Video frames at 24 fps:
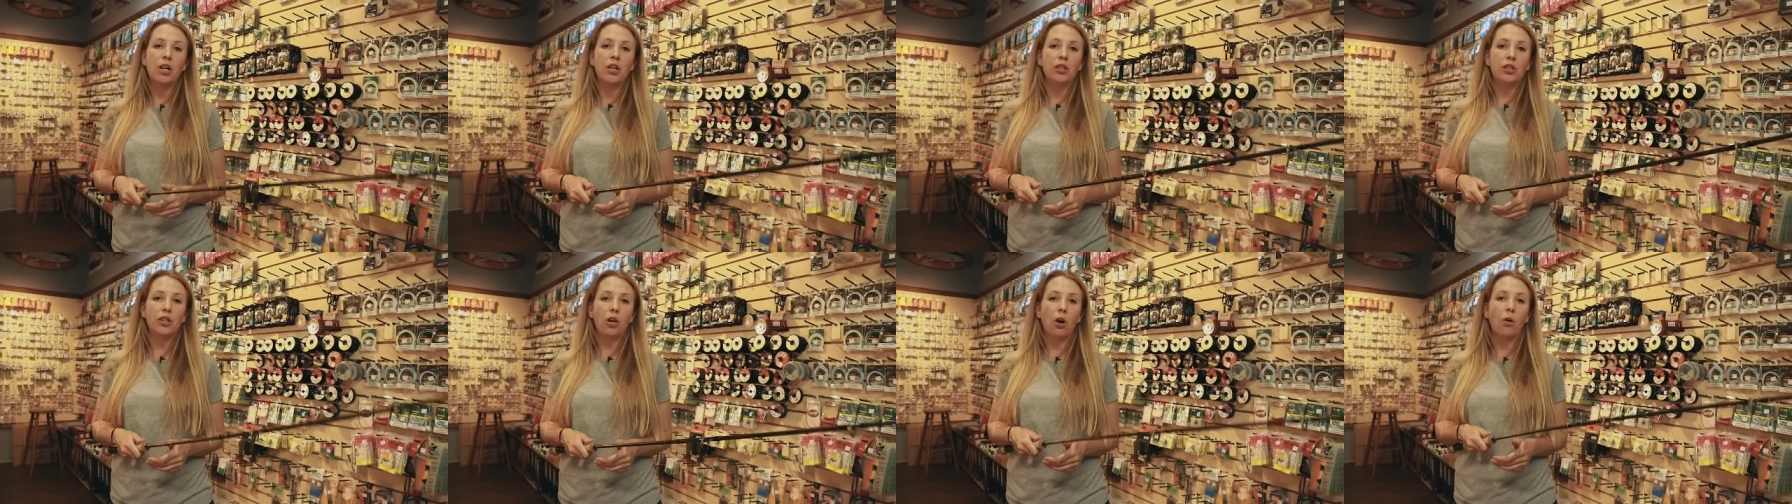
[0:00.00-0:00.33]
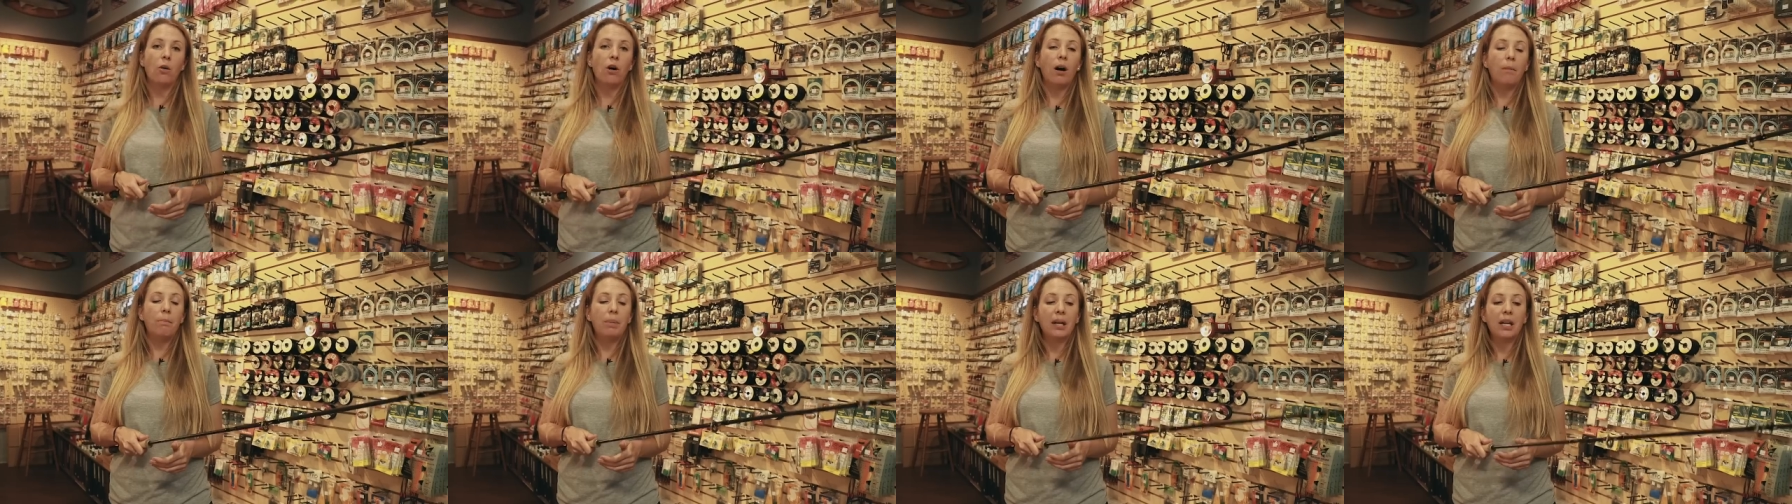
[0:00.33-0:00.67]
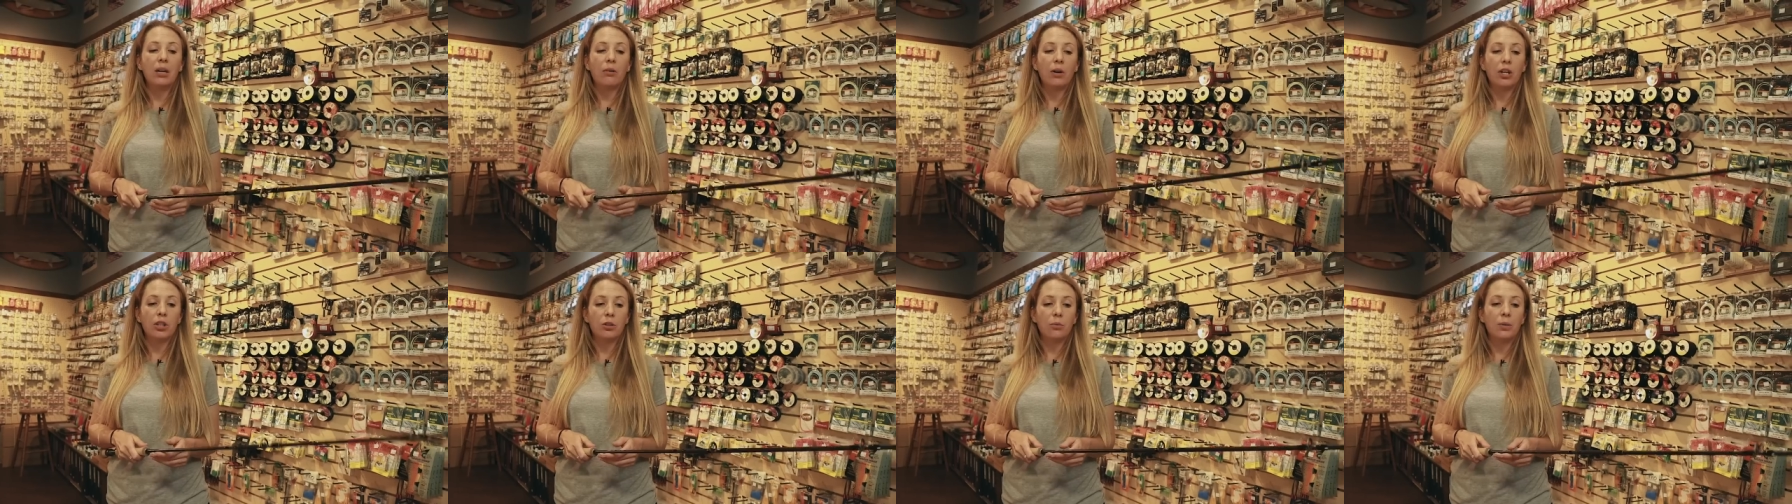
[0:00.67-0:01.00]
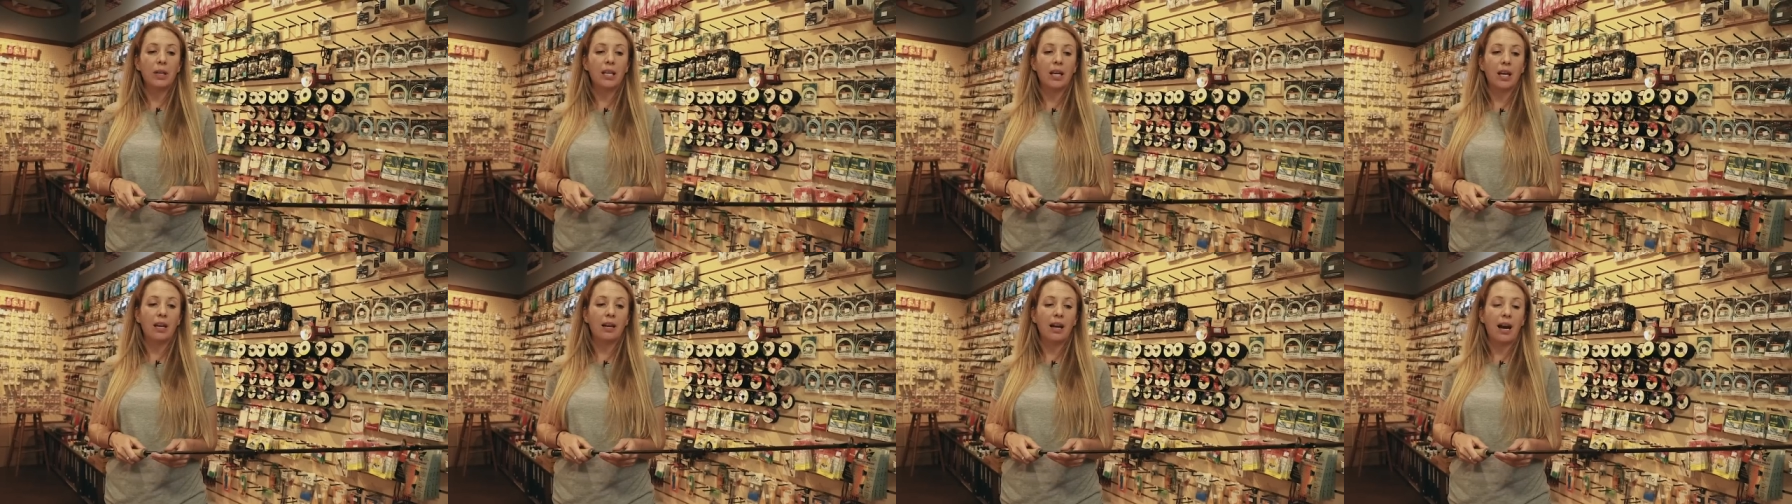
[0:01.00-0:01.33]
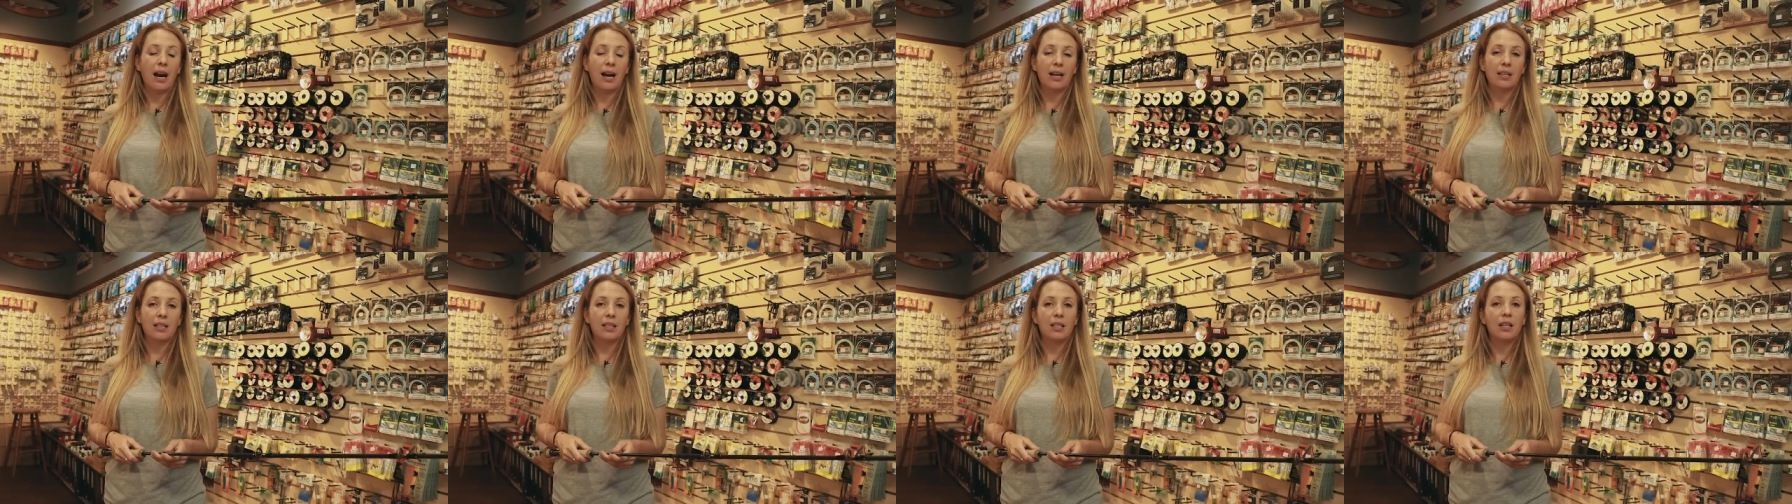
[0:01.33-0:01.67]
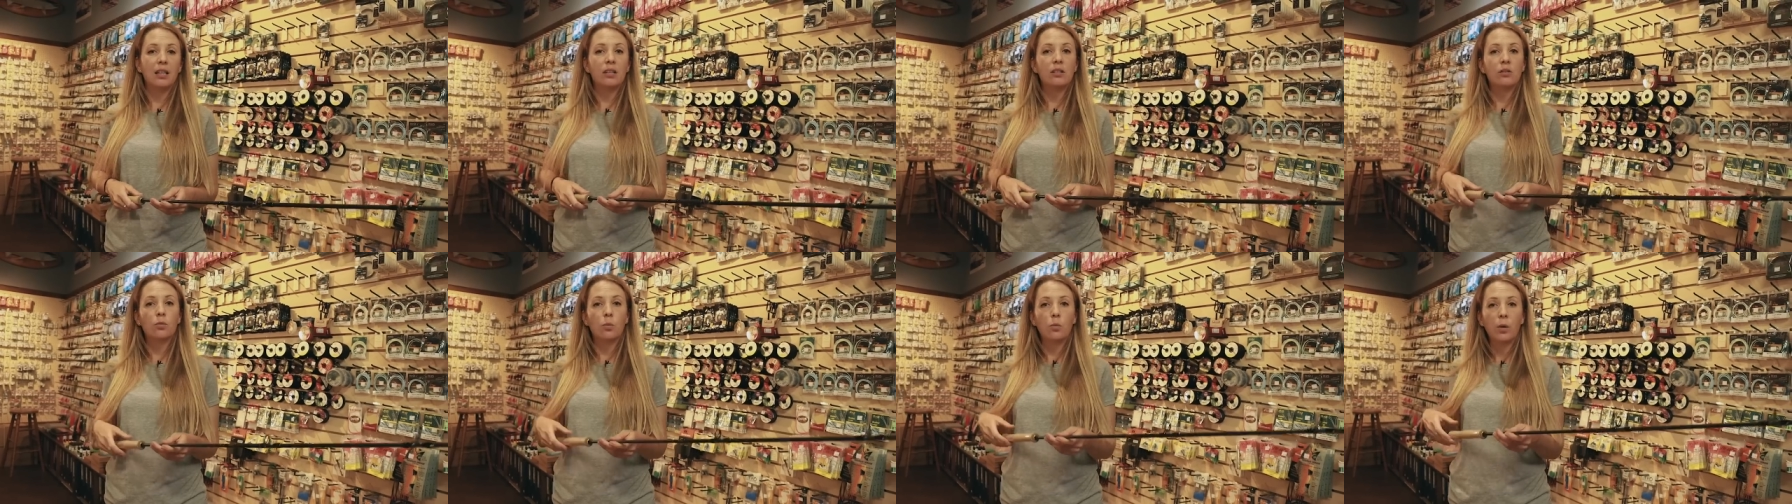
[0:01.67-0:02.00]
So a big question we get asked
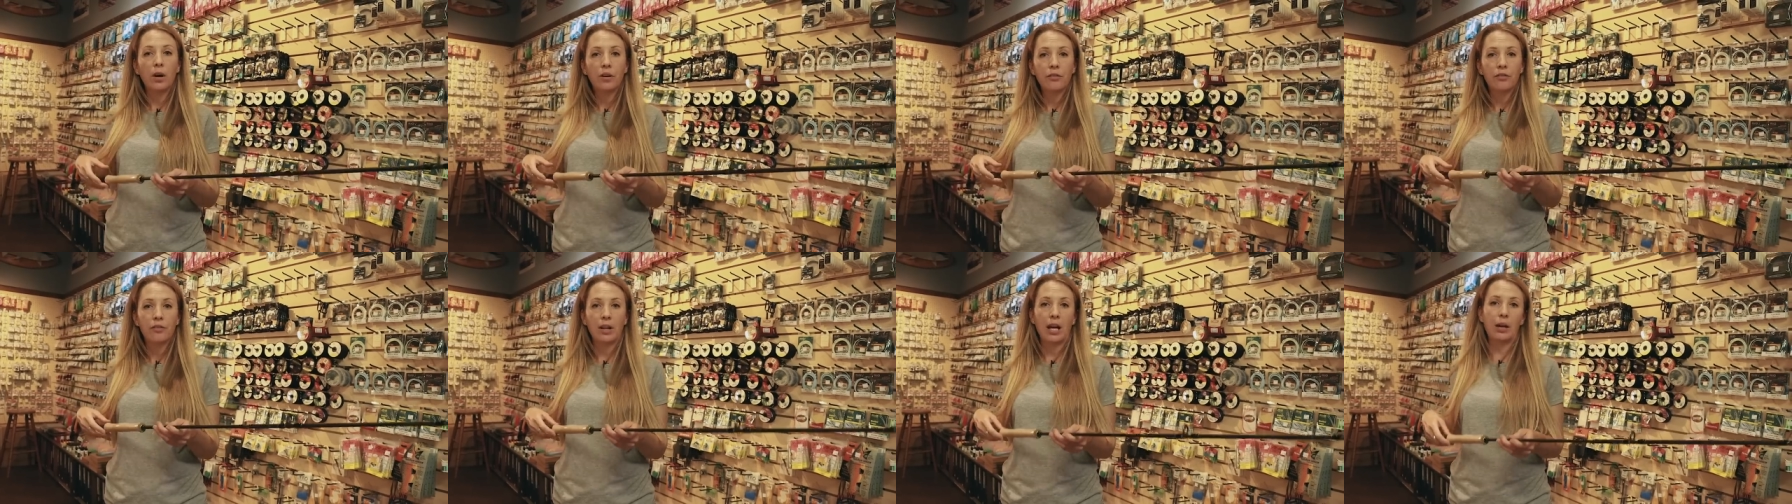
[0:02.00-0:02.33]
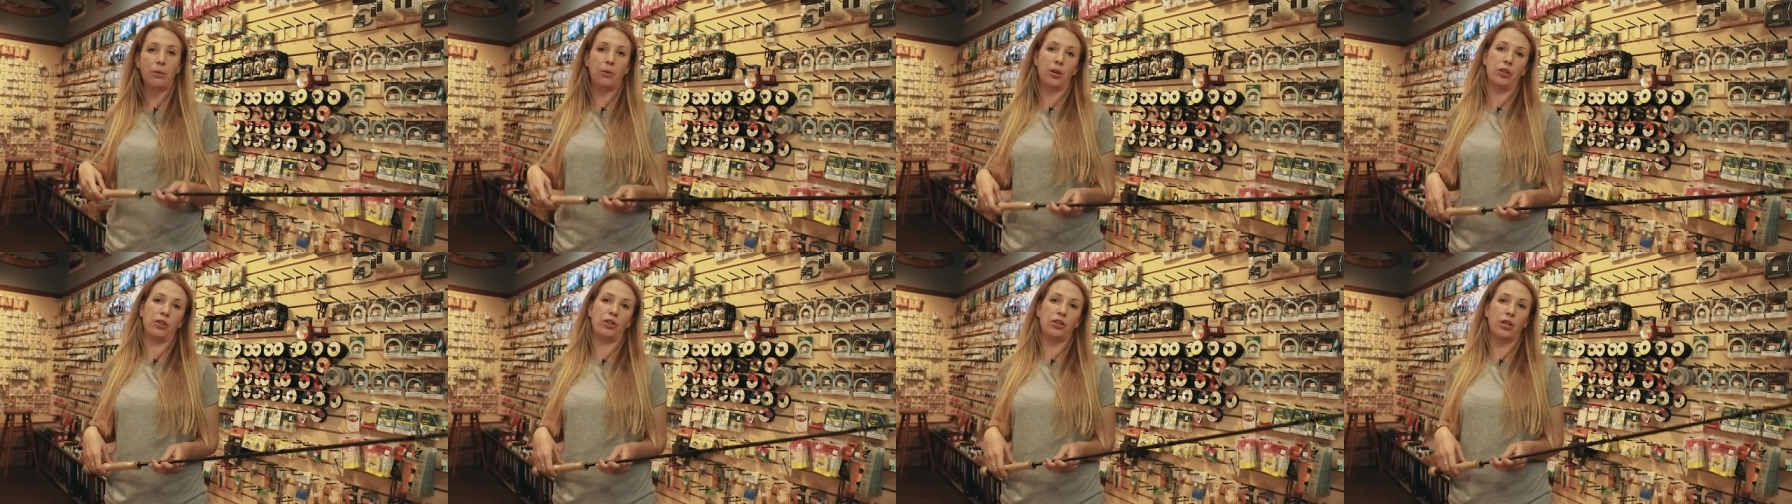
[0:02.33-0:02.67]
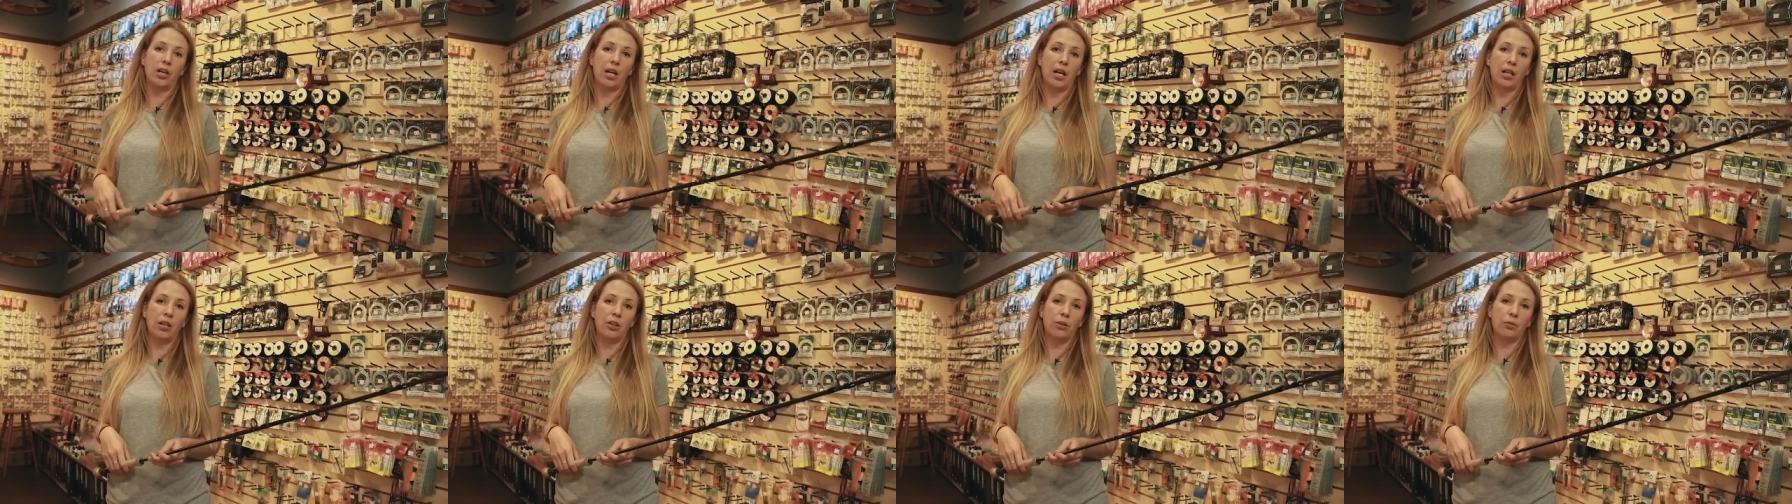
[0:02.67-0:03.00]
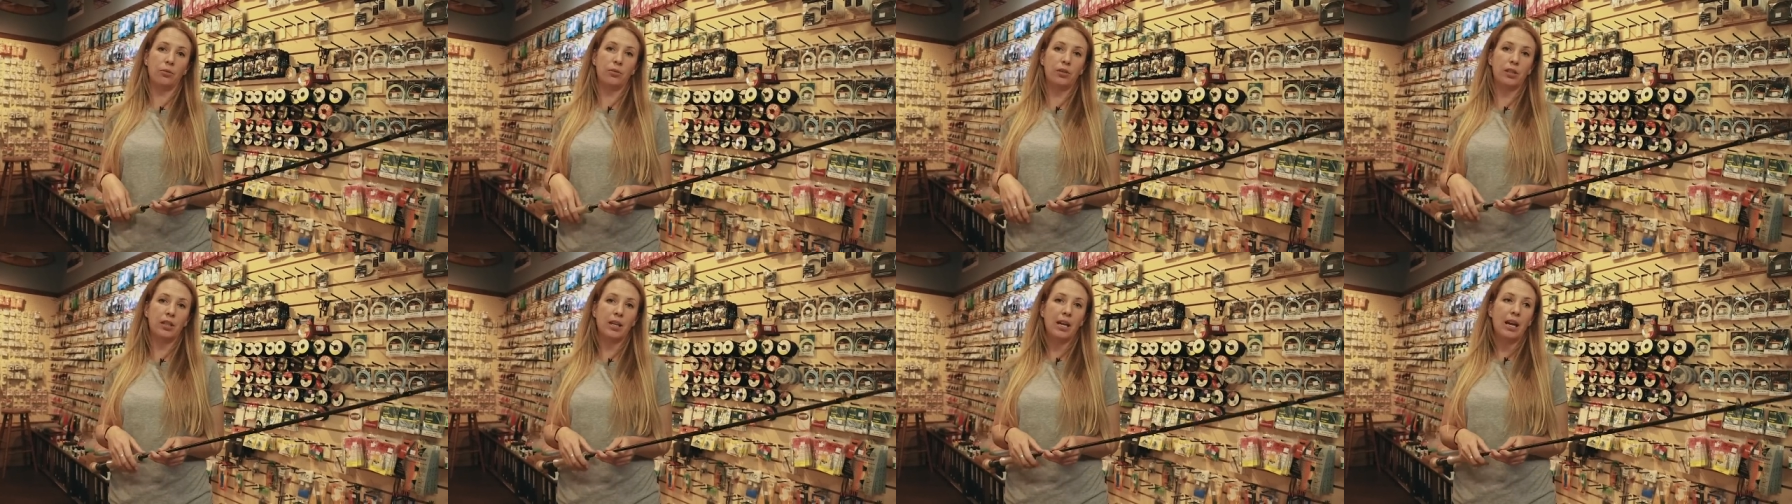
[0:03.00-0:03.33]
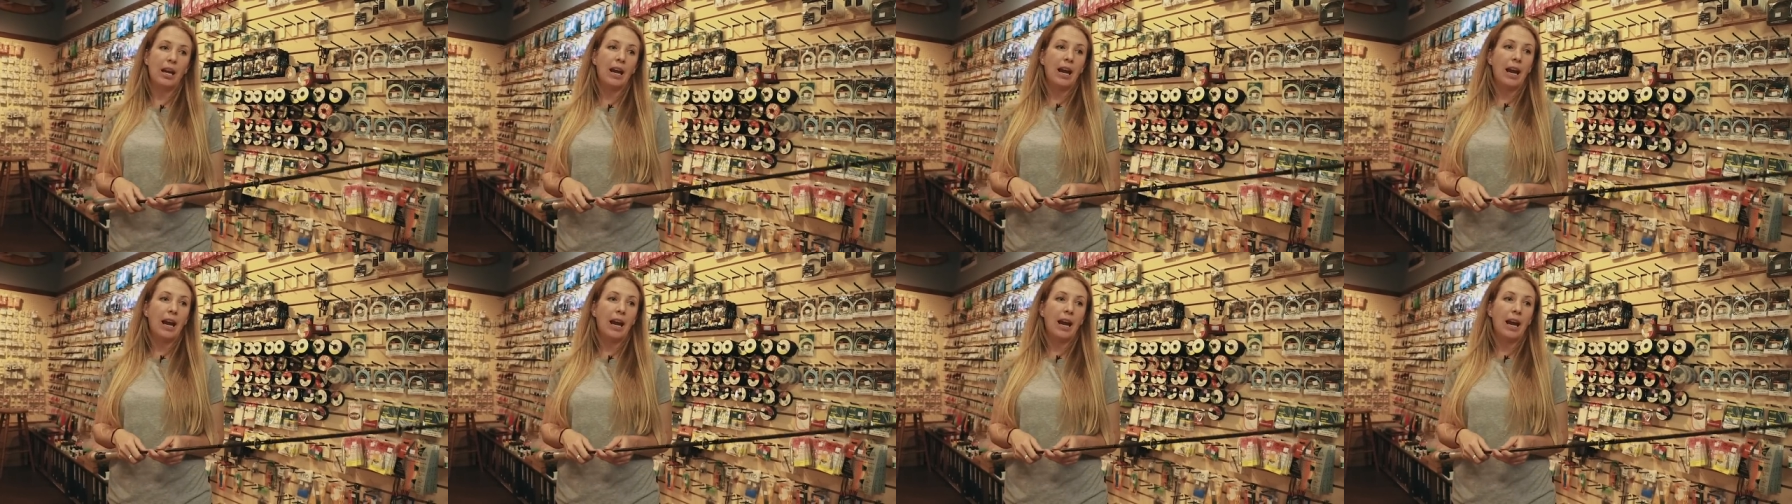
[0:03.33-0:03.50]
is, what fly rod should I use?